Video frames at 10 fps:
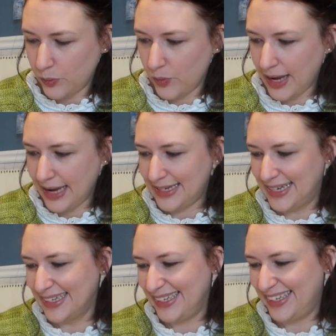
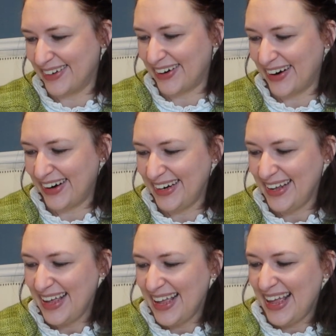weight yarn,
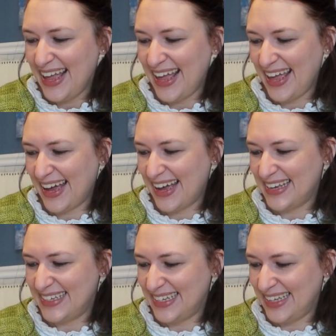
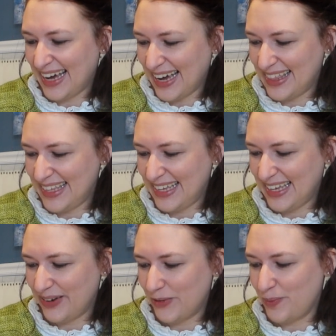and yeah, I
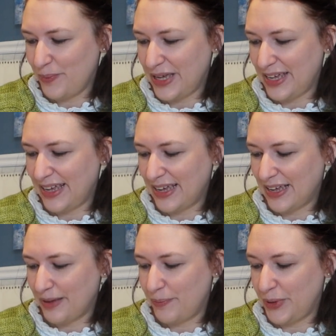think it will be
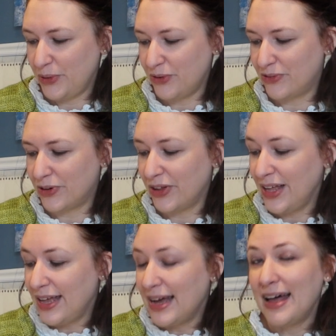beautiful.
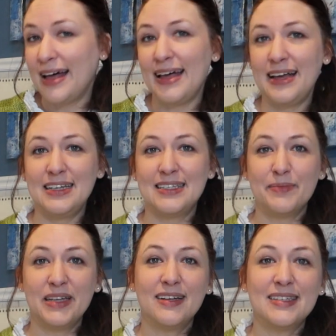
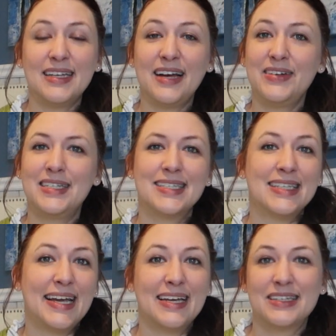Something else that I would just
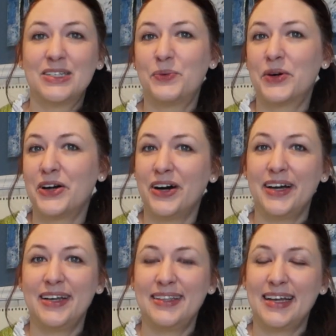like to work
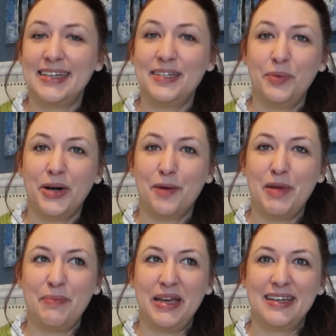on that I didn't put on
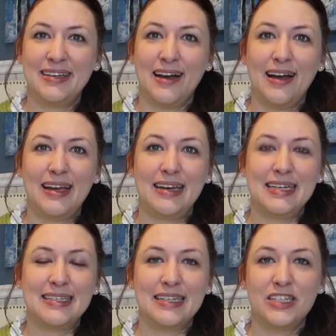my Make 9
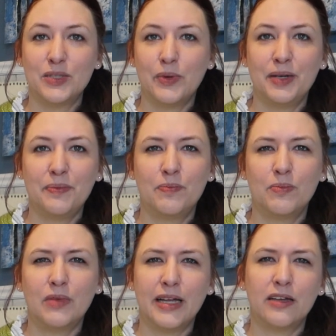is I just want to
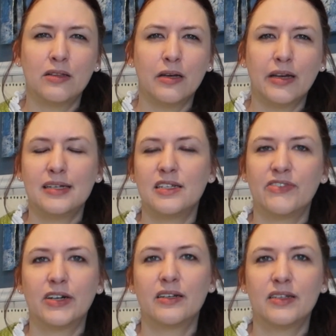like look at
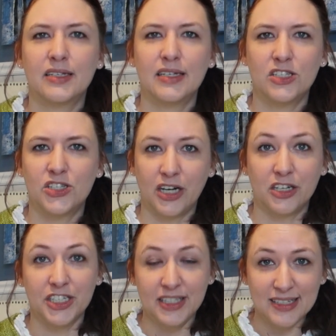different
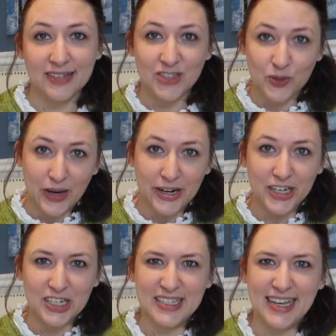constructions of
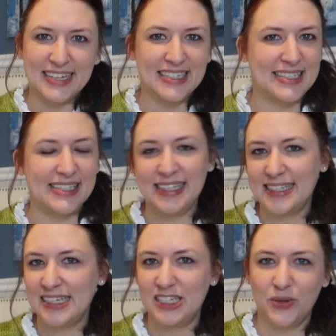sweaters and just
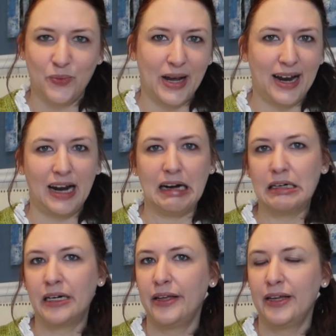easy to wear